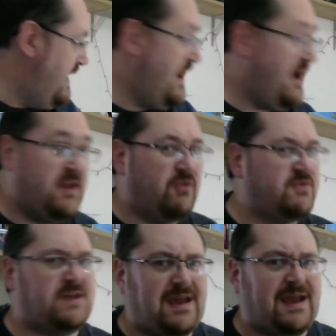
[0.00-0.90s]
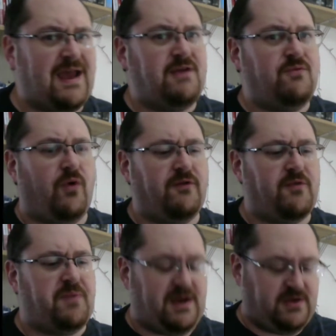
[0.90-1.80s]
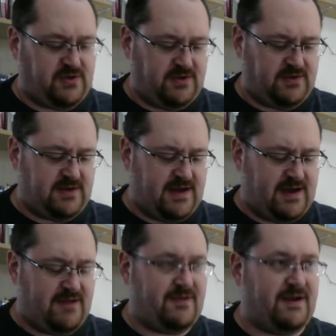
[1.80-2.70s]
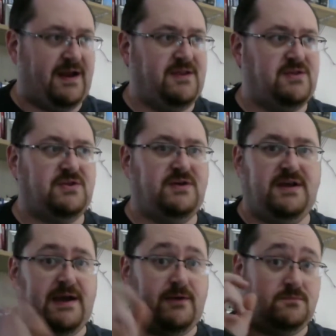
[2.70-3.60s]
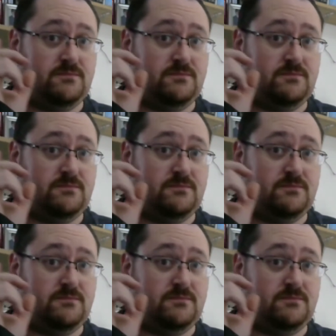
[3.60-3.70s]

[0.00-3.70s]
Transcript: You'll see in one of the pictures that I'll insert now,